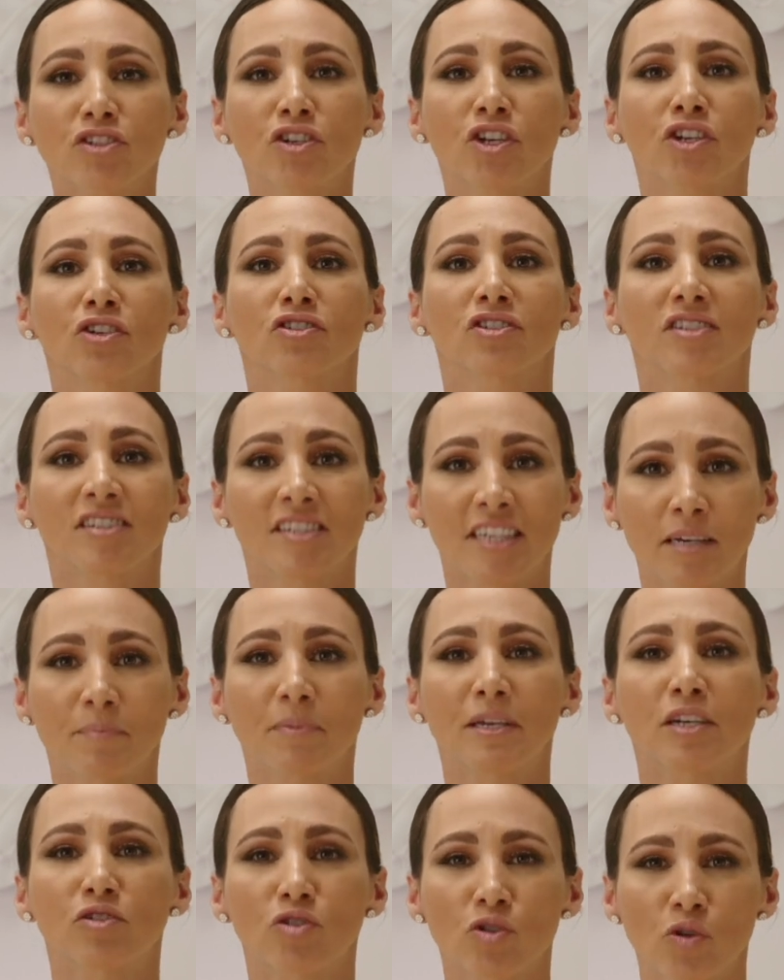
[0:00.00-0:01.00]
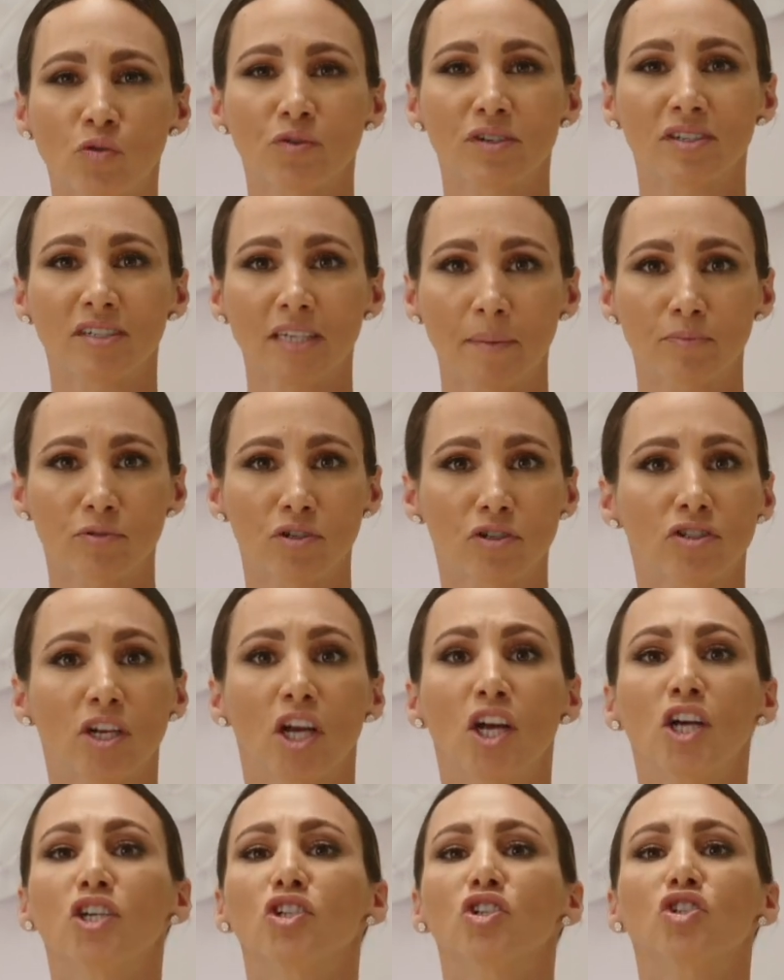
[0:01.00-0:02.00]
to your CB2 receptors
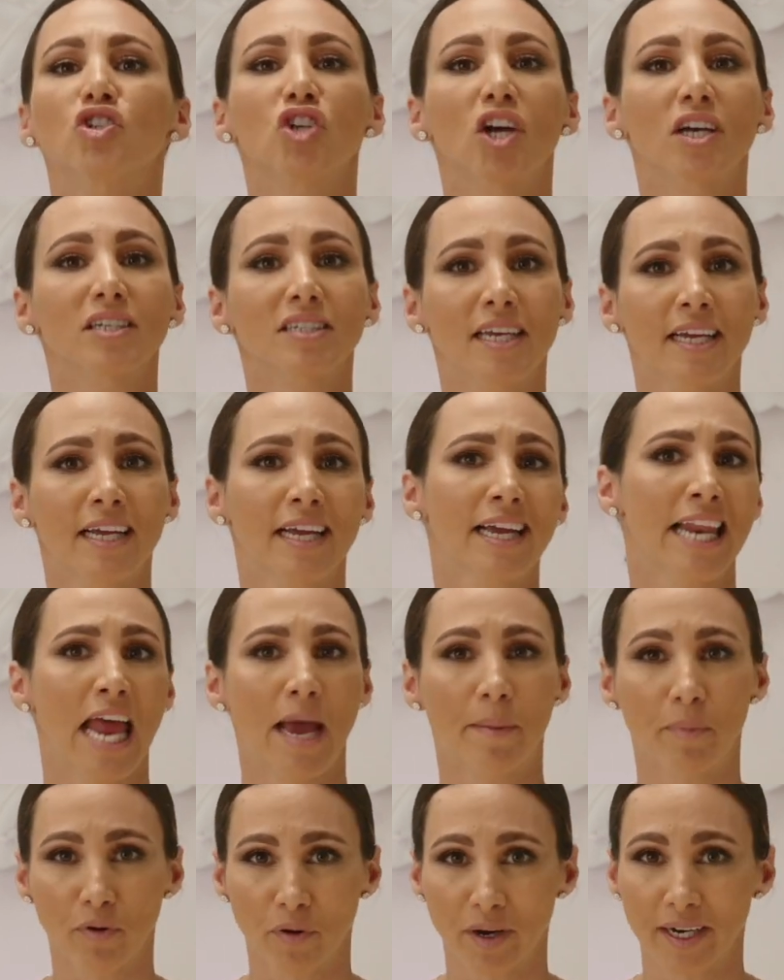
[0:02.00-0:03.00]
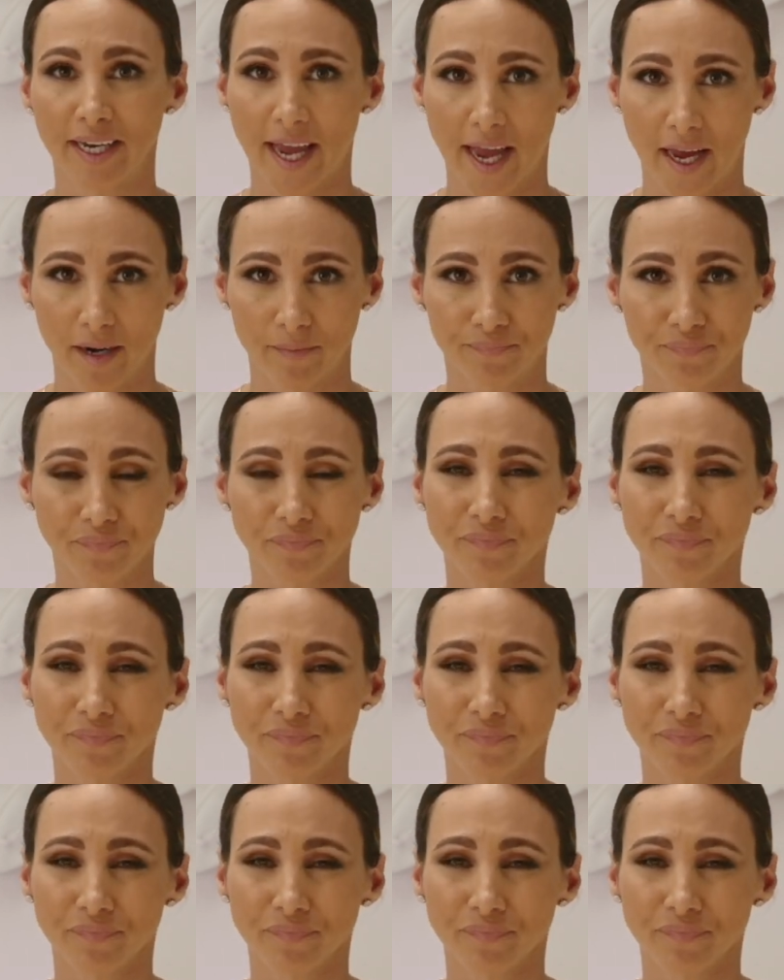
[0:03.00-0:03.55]
just like cannabinoid can.